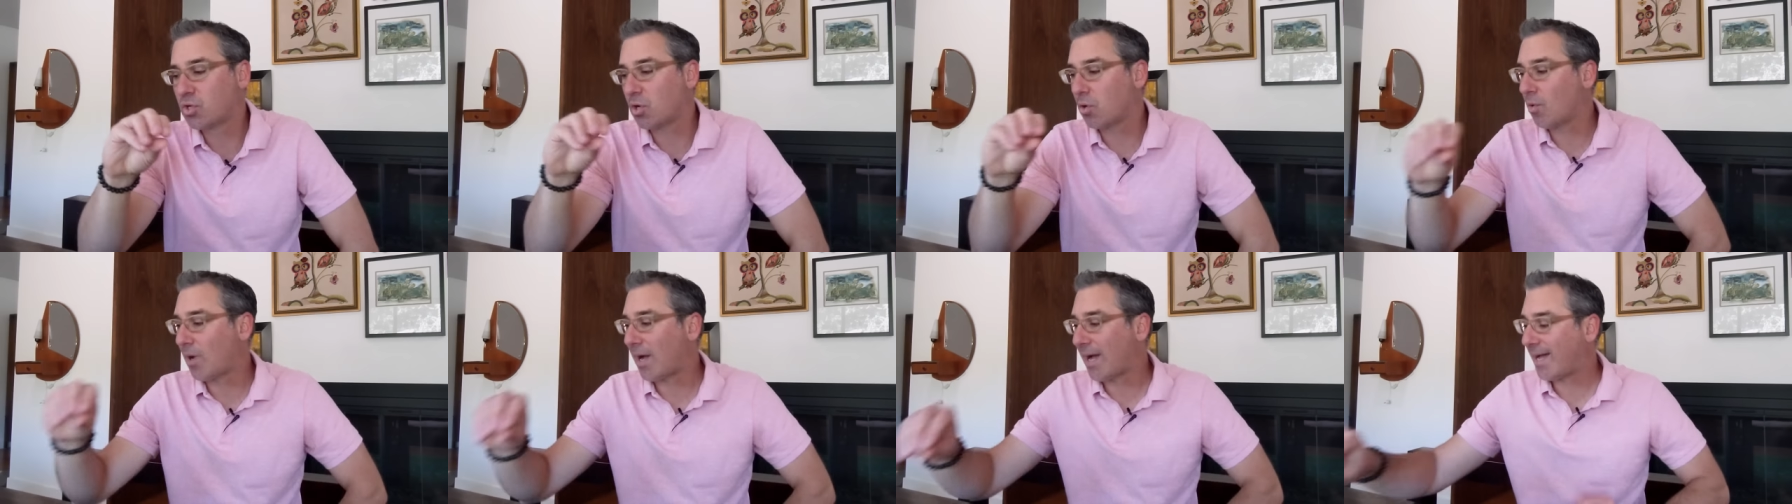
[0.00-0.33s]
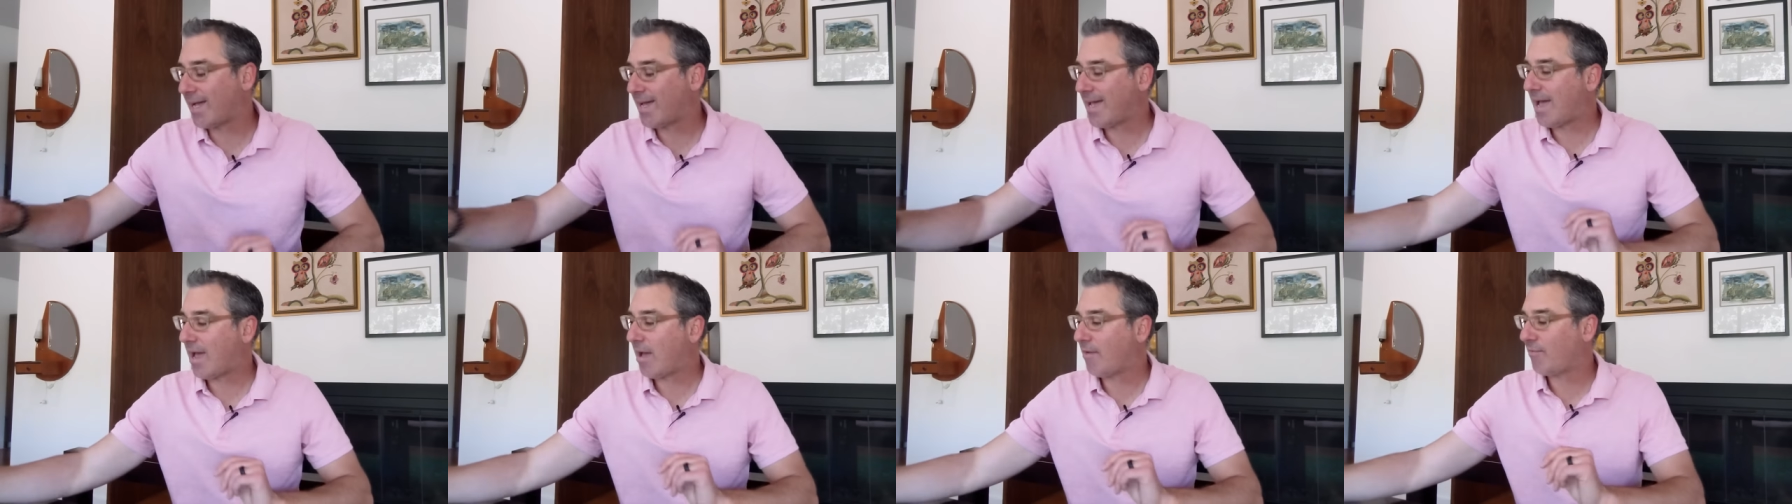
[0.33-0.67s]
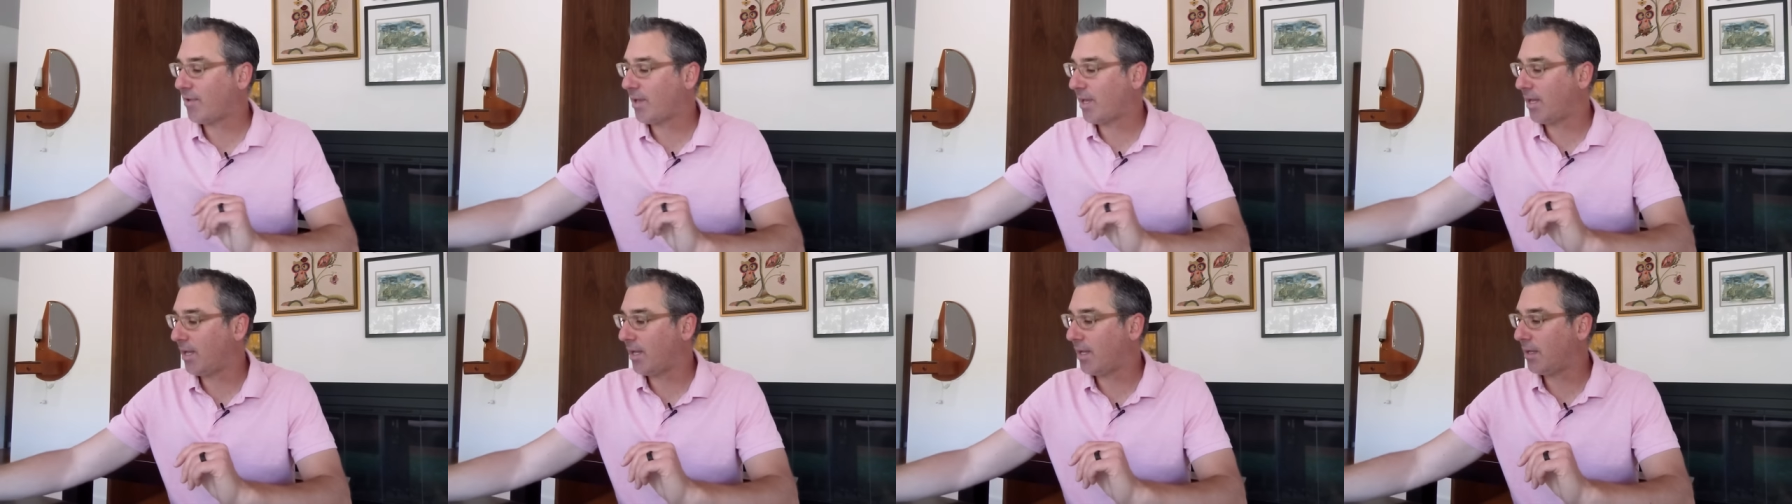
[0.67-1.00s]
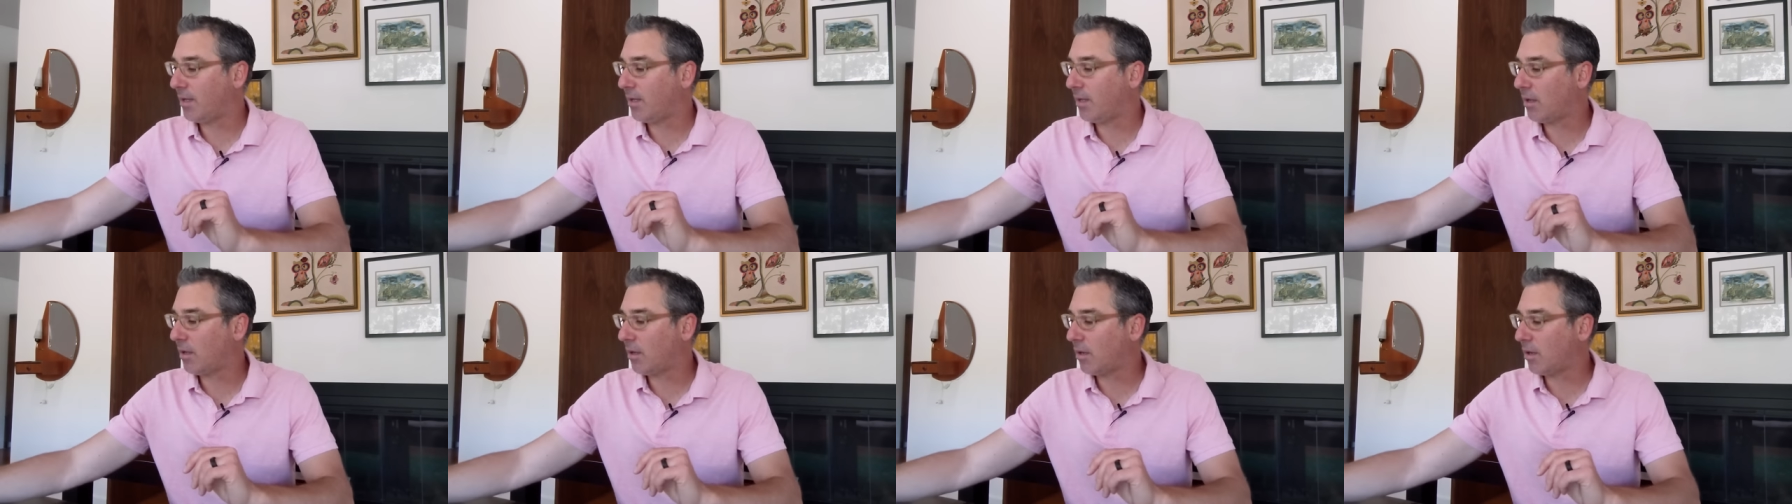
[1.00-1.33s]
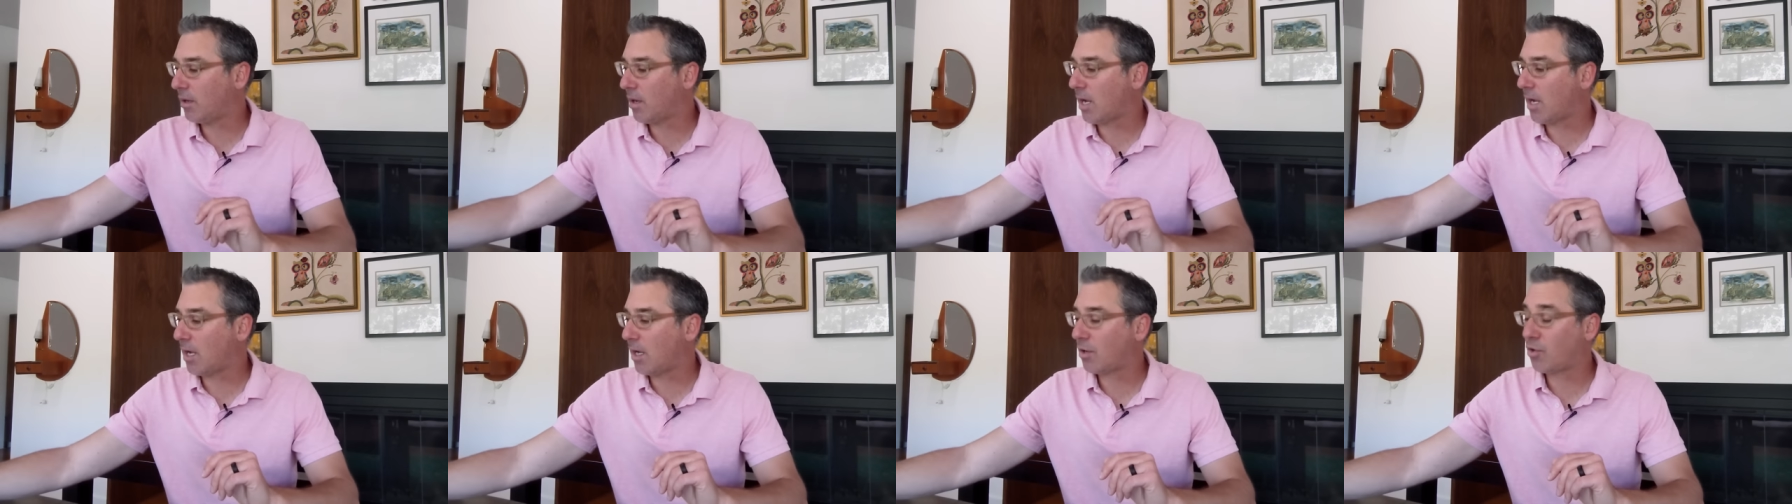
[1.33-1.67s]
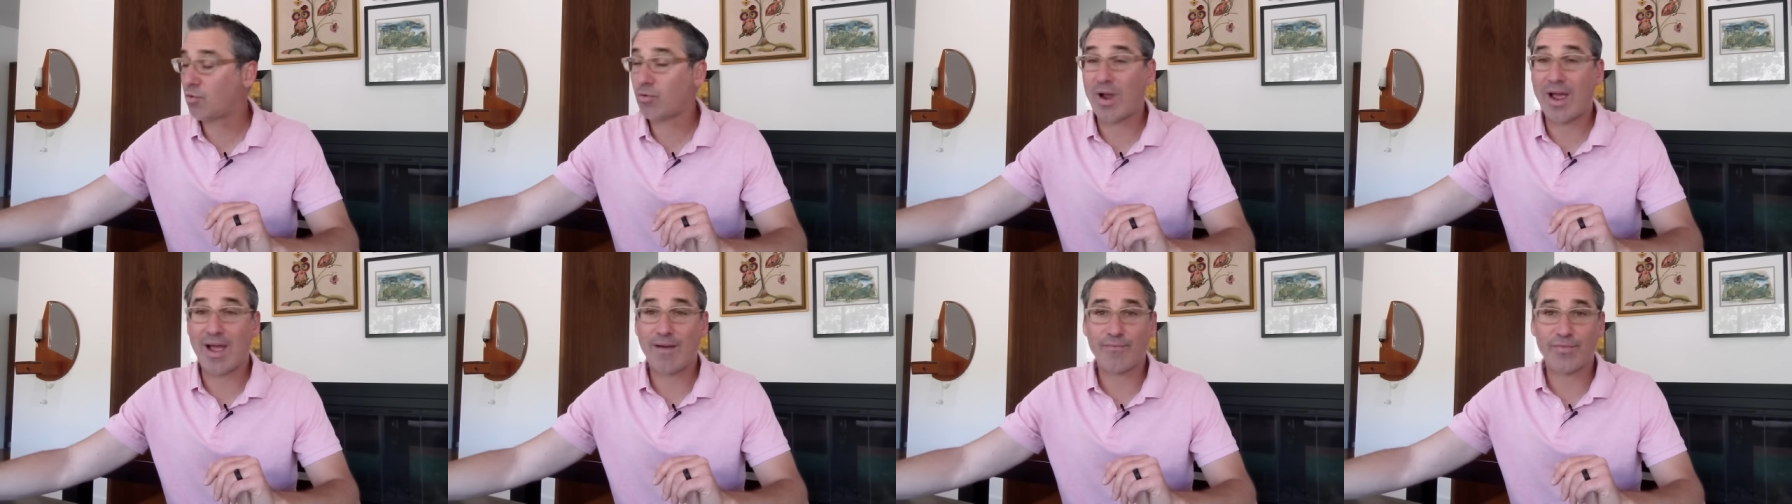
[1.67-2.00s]
So I have a
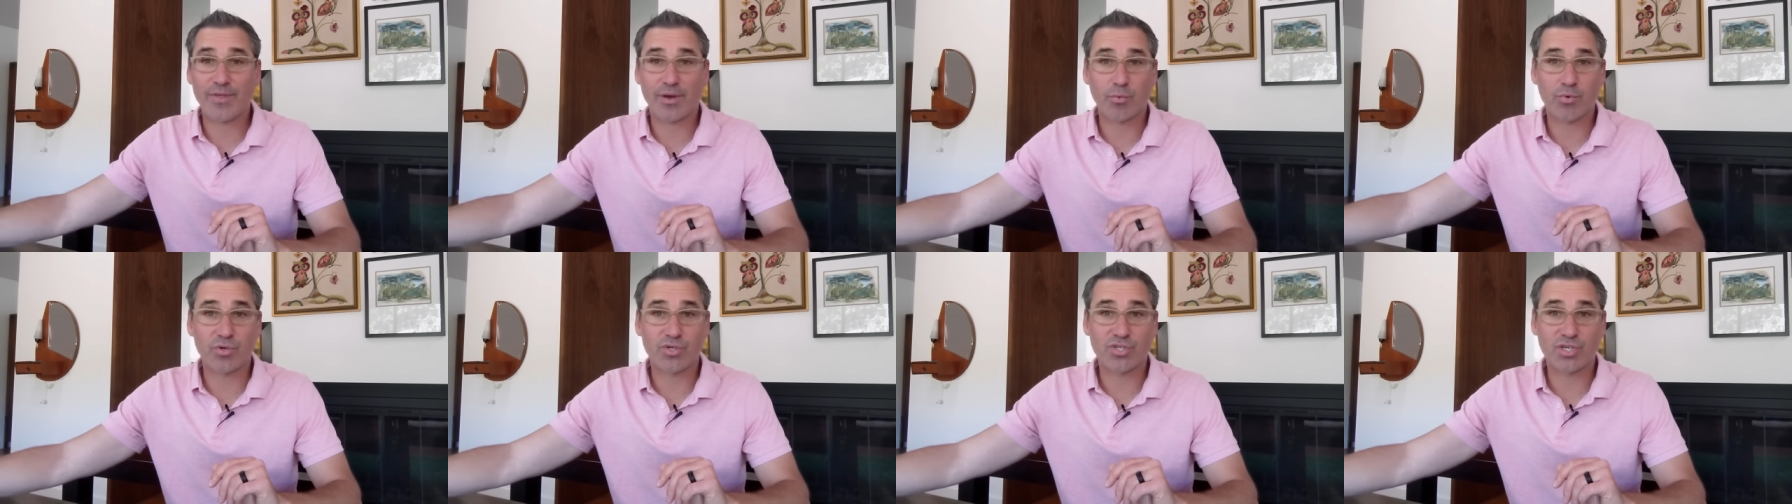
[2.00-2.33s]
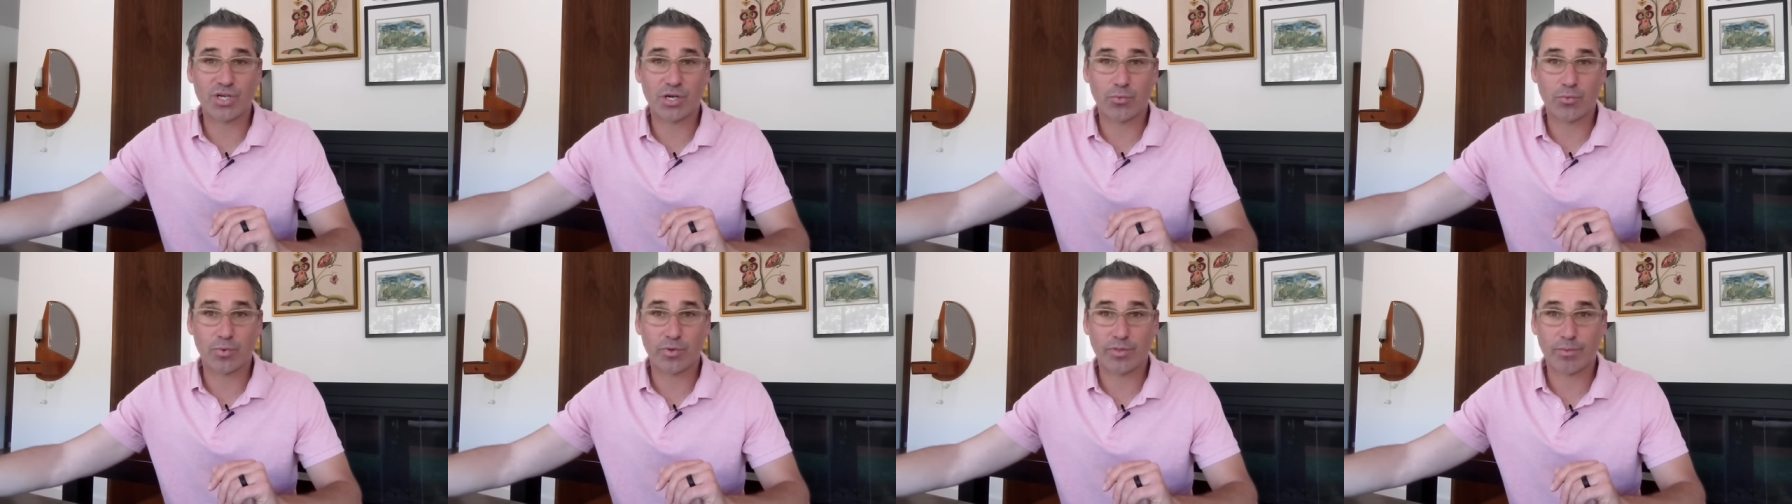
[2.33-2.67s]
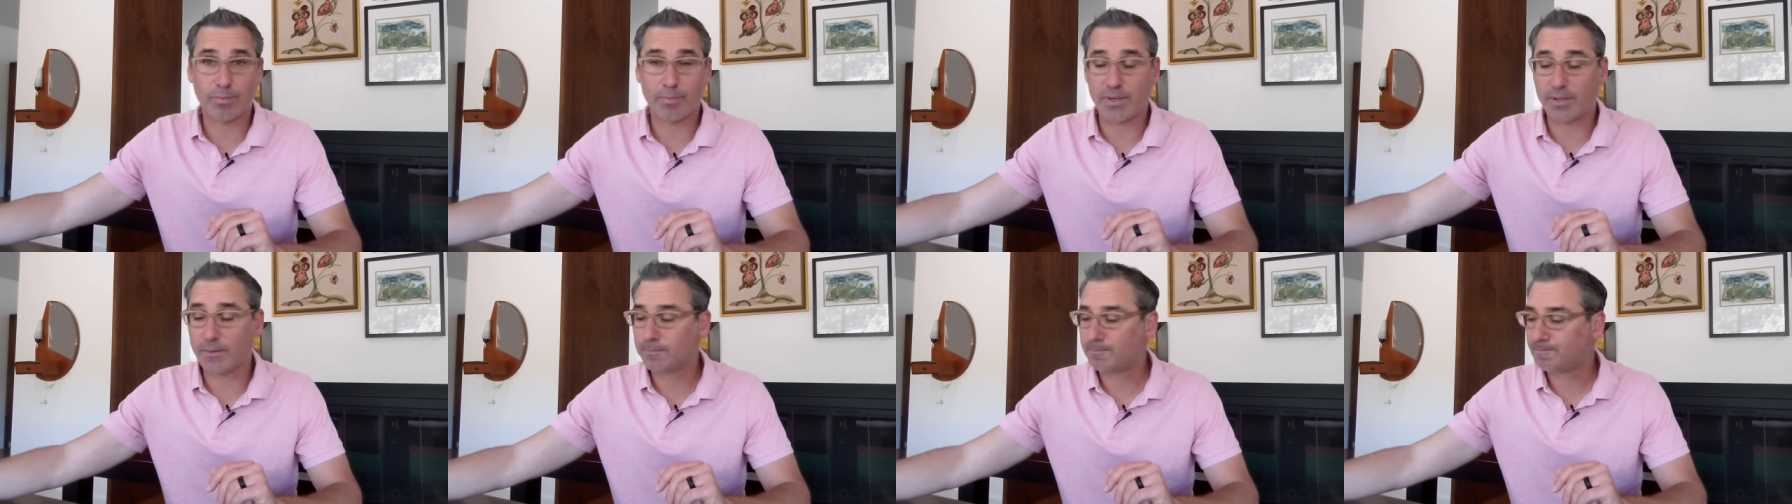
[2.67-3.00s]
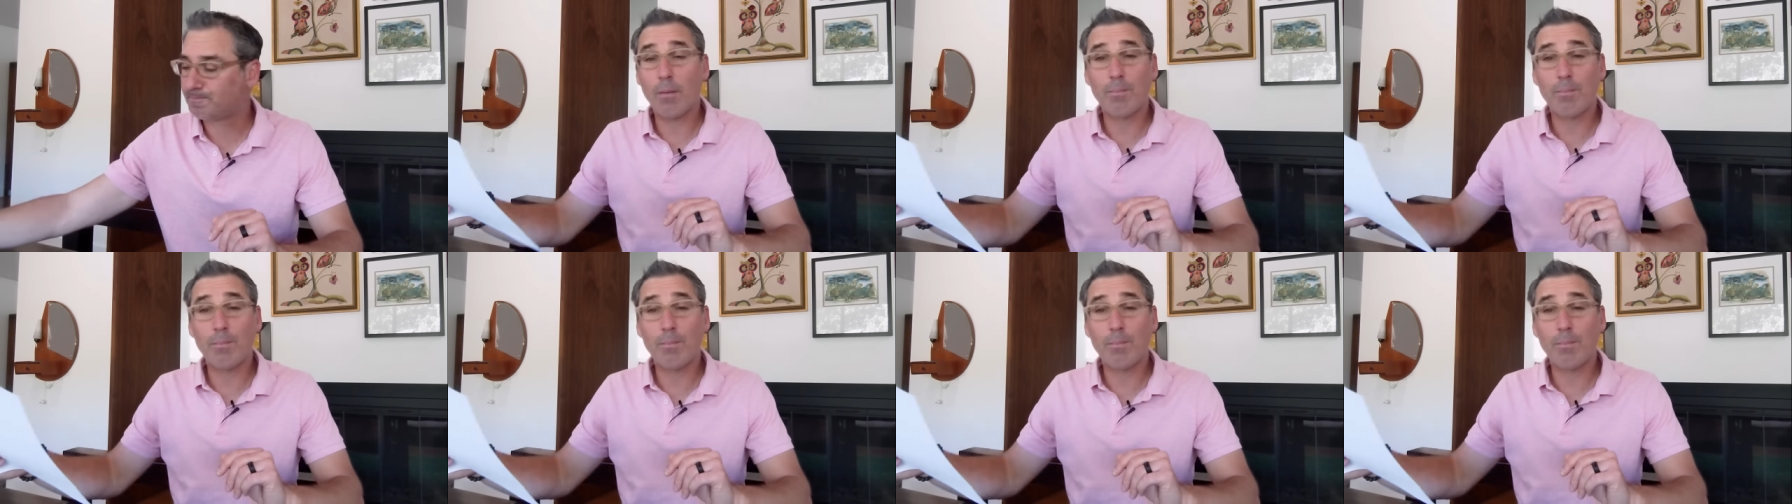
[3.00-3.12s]
graph that was shared with me